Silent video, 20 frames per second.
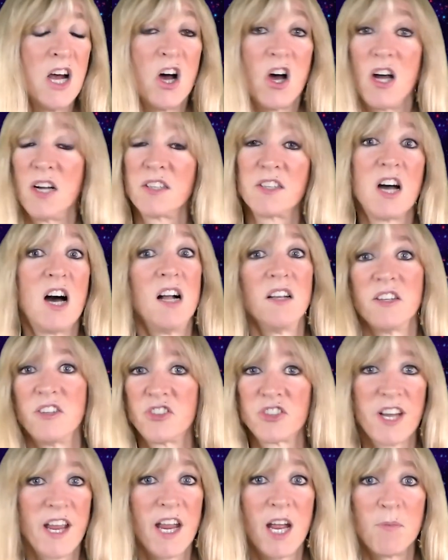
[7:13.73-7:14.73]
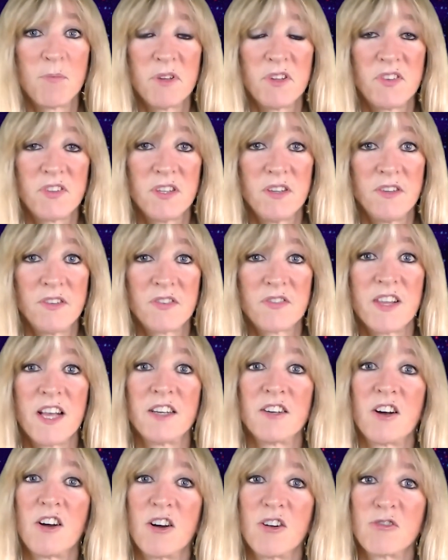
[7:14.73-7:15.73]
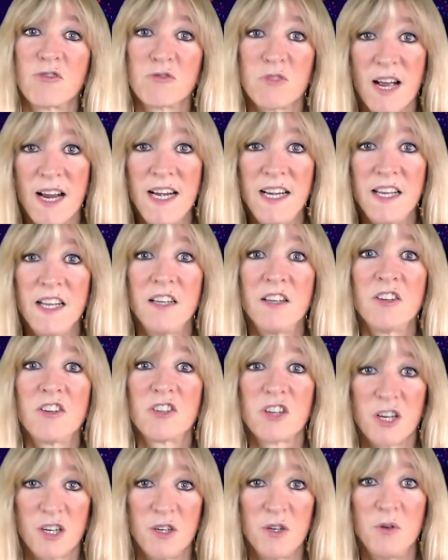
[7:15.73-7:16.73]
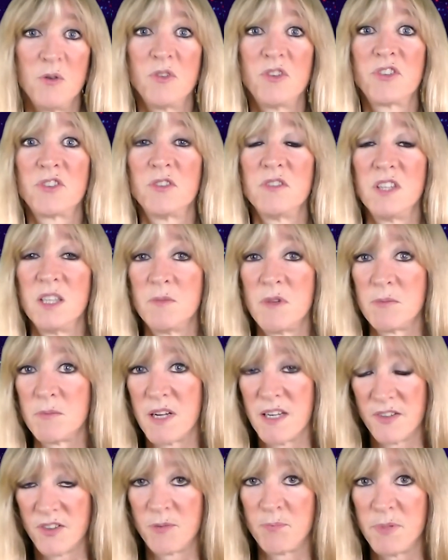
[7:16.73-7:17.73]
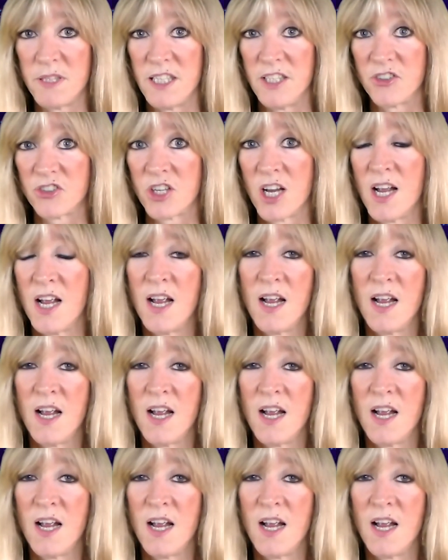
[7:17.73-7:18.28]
on college campuses that are writing codes to limit my speech.